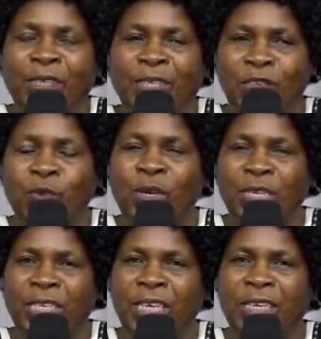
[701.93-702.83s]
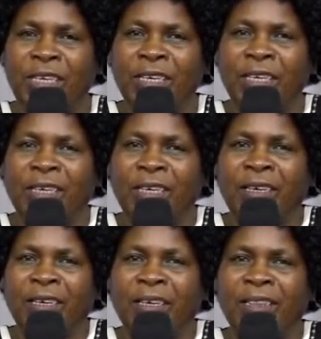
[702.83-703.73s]
situation,
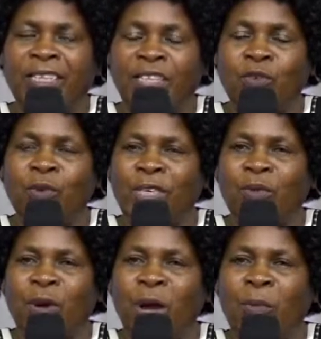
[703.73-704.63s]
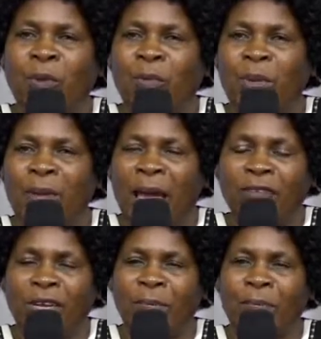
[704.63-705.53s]
the situation will be
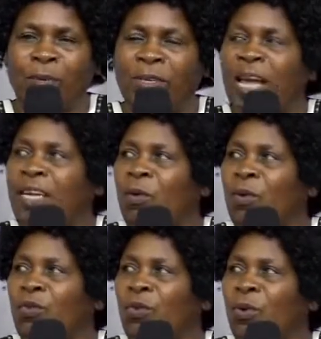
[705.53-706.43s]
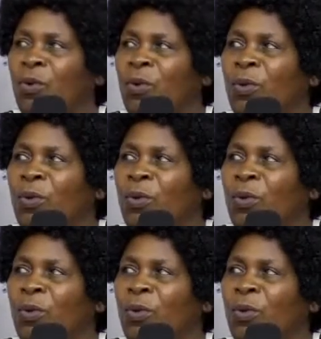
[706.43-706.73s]
actually brought under control.